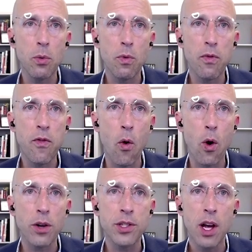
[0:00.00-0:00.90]

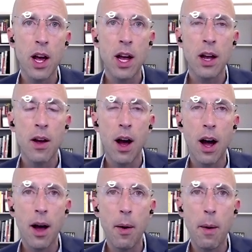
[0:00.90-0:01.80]
force
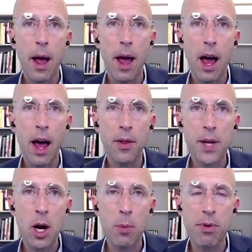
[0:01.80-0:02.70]

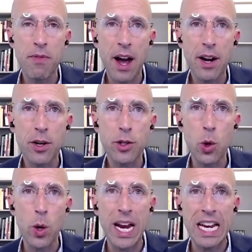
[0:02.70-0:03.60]
healthcare providers
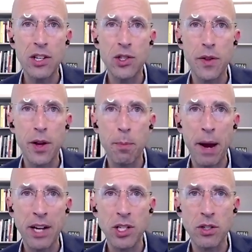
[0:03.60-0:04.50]
who injure their
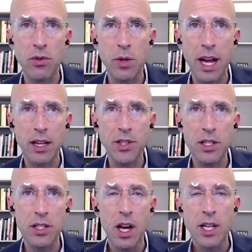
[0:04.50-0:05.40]
patients through
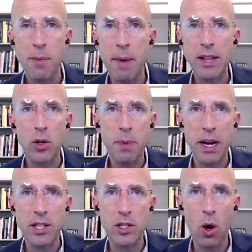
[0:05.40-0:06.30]
negligence to make those
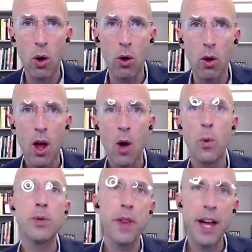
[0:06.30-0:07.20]
patients whole,
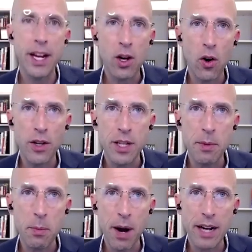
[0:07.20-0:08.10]
which will then encourage them
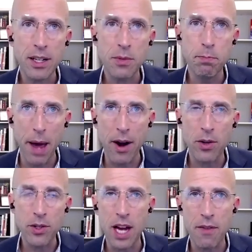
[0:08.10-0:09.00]
to practice better,
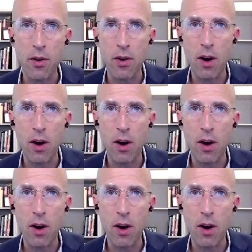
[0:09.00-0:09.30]
safer,